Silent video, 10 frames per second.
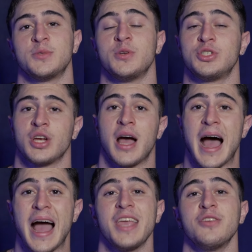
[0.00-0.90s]
which
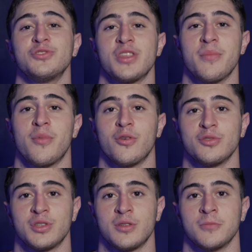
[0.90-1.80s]
I use the
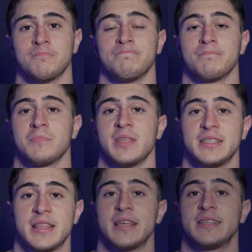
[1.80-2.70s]
most is the